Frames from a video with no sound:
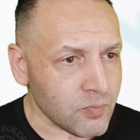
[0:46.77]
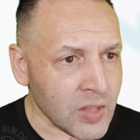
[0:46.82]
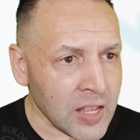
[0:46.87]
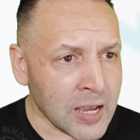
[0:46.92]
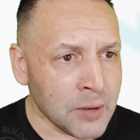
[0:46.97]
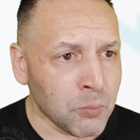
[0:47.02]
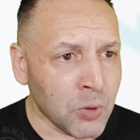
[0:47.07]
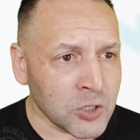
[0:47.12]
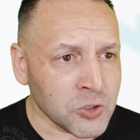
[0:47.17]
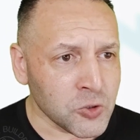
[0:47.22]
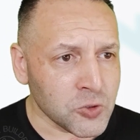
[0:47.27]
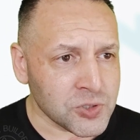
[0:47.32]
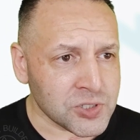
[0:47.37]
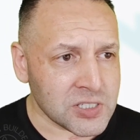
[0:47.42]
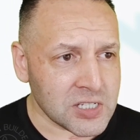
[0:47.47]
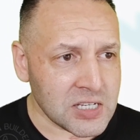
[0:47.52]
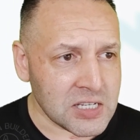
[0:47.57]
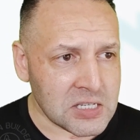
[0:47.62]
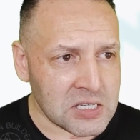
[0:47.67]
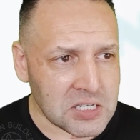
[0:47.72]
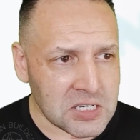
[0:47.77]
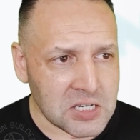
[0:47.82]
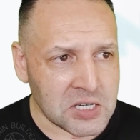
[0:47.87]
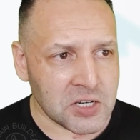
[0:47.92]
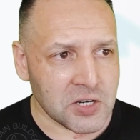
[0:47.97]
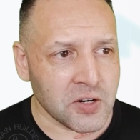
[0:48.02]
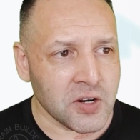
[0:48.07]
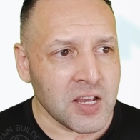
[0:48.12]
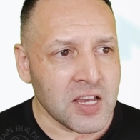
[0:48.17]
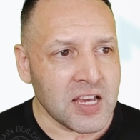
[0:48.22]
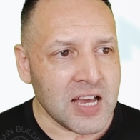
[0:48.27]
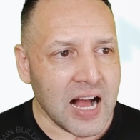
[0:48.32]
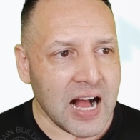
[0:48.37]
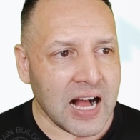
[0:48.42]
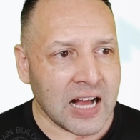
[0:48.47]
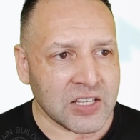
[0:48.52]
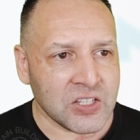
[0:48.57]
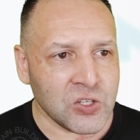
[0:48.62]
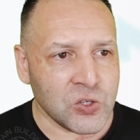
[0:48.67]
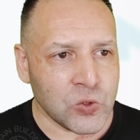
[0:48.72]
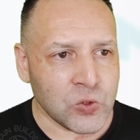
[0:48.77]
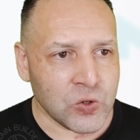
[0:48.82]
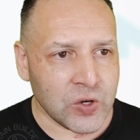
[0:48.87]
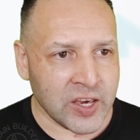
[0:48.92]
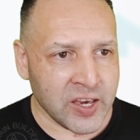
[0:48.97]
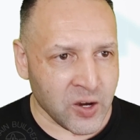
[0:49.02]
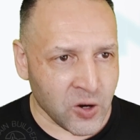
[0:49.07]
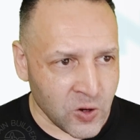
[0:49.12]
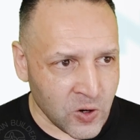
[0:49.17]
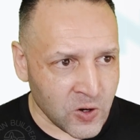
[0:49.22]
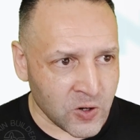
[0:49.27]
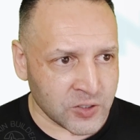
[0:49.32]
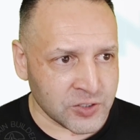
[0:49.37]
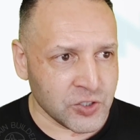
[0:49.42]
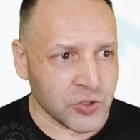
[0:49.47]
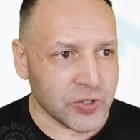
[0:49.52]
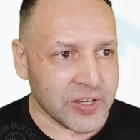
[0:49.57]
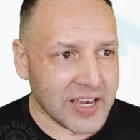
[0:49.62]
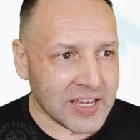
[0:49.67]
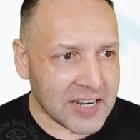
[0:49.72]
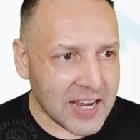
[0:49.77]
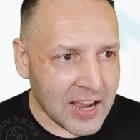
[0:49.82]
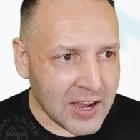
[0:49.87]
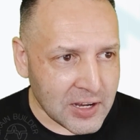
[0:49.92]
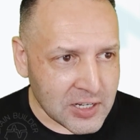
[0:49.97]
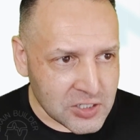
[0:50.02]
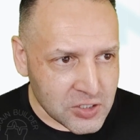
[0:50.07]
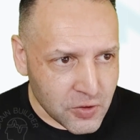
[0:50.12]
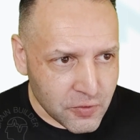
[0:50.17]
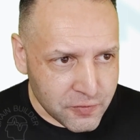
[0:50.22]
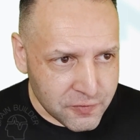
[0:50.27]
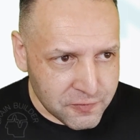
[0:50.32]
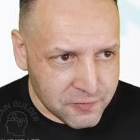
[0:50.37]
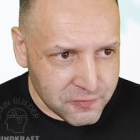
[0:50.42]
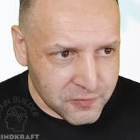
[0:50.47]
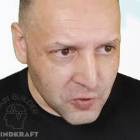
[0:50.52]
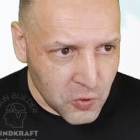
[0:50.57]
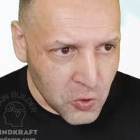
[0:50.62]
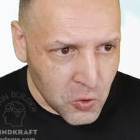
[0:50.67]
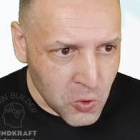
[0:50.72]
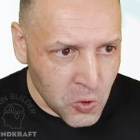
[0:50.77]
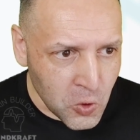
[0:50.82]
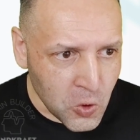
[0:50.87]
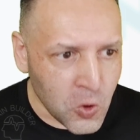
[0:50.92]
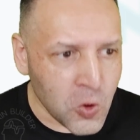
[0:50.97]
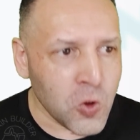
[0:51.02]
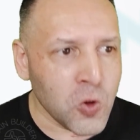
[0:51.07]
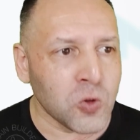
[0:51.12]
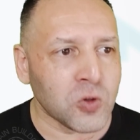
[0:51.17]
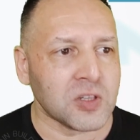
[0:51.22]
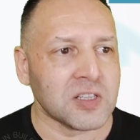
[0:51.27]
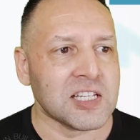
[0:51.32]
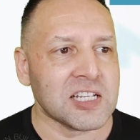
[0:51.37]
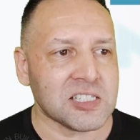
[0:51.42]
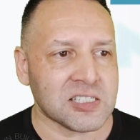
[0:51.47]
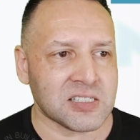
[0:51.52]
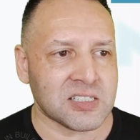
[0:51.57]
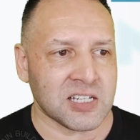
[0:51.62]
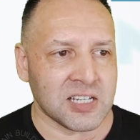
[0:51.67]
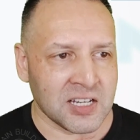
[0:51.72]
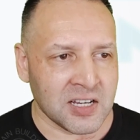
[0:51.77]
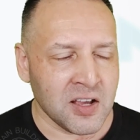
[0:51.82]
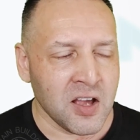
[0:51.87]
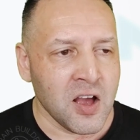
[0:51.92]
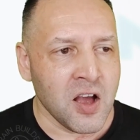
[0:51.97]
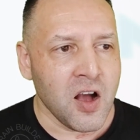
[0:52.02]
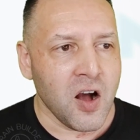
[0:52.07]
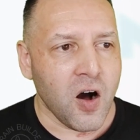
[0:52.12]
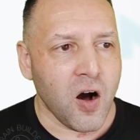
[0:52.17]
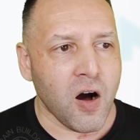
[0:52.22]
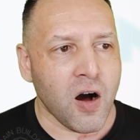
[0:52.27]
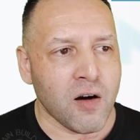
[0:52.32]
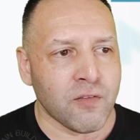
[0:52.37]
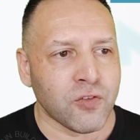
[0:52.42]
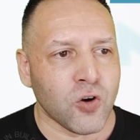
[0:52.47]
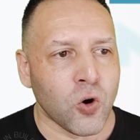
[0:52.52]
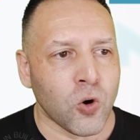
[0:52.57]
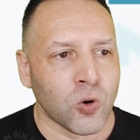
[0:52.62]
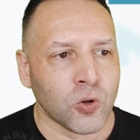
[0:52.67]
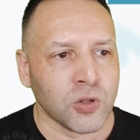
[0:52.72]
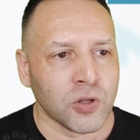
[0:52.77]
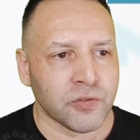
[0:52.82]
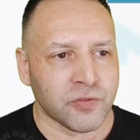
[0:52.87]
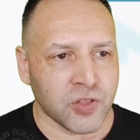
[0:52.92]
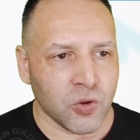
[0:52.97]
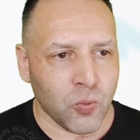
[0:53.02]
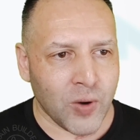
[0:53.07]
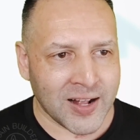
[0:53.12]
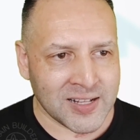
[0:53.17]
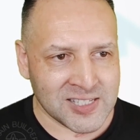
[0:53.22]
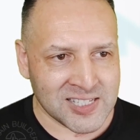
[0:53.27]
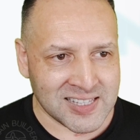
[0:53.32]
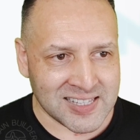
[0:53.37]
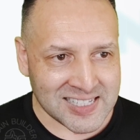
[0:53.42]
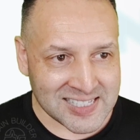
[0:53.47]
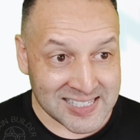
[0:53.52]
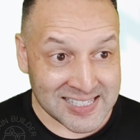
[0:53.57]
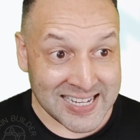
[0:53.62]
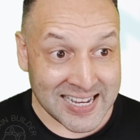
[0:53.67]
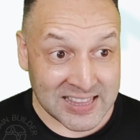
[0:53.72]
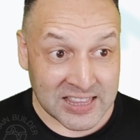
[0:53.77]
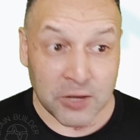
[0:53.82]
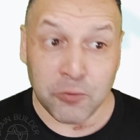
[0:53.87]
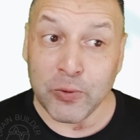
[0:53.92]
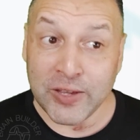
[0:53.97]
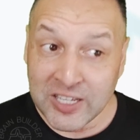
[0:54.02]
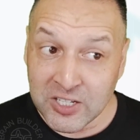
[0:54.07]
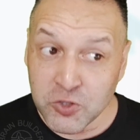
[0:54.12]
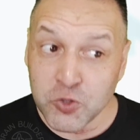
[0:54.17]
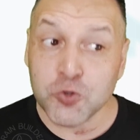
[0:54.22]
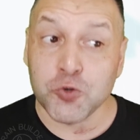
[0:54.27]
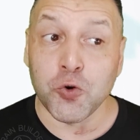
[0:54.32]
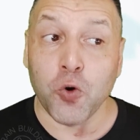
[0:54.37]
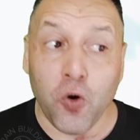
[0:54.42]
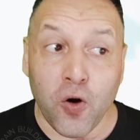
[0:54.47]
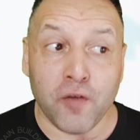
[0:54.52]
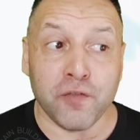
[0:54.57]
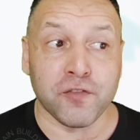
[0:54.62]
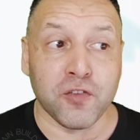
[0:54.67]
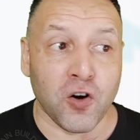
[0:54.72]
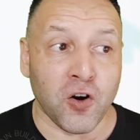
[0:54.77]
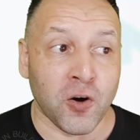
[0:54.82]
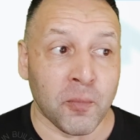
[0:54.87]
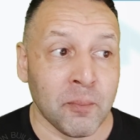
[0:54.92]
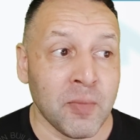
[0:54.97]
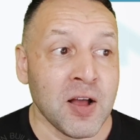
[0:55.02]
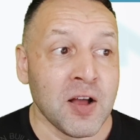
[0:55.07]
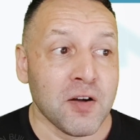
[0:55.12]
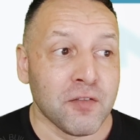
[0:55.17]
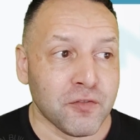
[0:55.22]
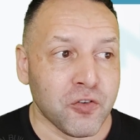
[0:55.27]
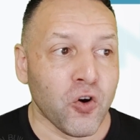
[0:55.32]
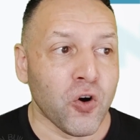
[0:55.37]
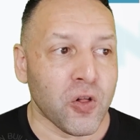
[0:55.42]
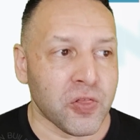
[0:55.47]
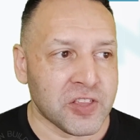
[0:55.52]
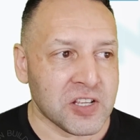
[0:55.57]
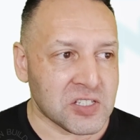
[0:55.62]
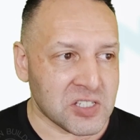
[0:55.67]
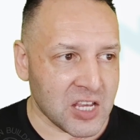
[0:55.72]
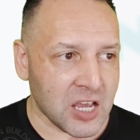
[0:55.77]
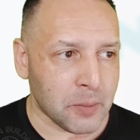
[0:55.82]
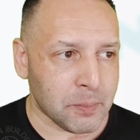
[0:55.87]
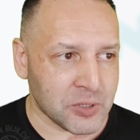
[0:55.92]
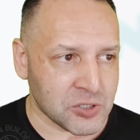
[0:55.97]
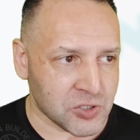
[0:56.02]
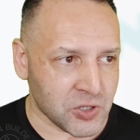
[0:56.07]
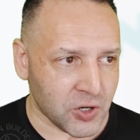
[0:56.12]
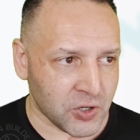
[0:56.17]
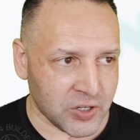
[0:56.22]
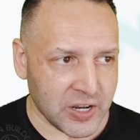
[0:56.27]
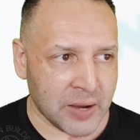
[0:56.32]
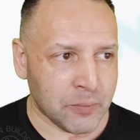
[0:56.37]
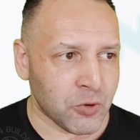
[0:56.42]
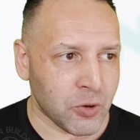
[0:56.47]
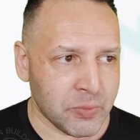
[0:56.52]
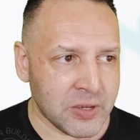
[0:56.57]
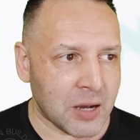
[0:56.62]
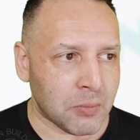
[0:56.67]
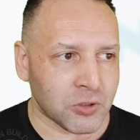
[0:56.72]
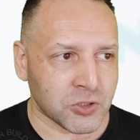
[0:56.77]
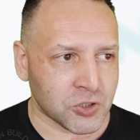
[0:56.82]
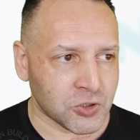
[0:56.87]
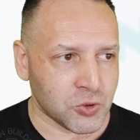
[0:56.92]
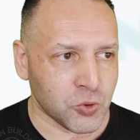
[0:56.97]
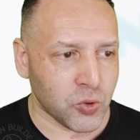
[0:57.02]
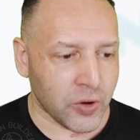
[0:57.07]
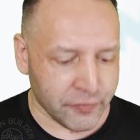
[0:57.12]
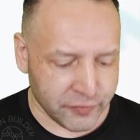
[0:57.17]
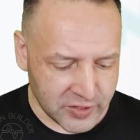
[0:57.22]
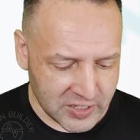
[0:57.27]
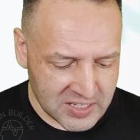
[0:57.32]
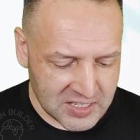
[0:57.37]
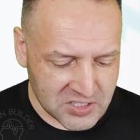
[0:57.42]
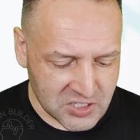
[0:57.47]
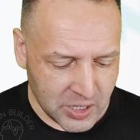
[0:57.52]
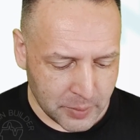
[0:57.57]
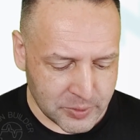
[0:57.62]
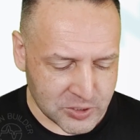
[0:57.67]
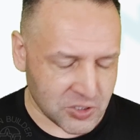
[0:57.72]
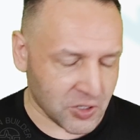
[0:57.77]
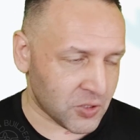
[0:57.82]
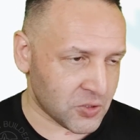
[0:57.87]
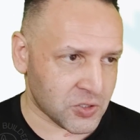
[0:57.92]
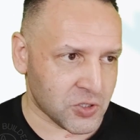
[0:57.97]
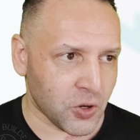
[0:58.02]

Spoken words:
and what you'll see here, a, I, u, e, o, you get a full listing of all of the ones in this set that we can draw from for this episode, and we'll be able to do it for each episode.